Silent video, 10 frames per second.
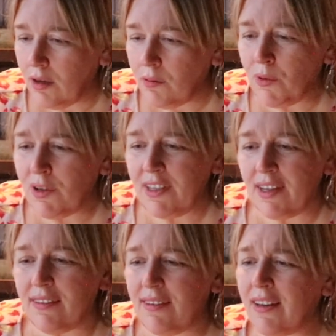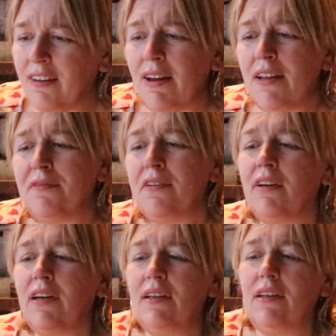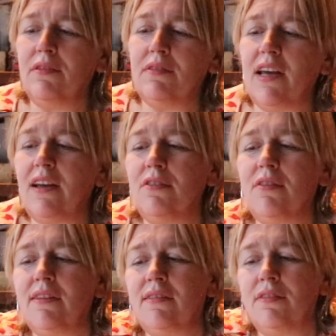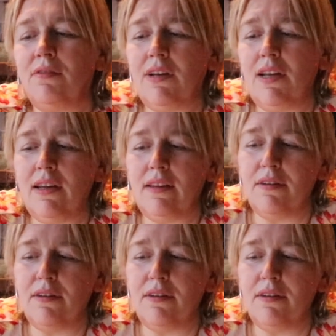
What else? A great variety of day dresses, really.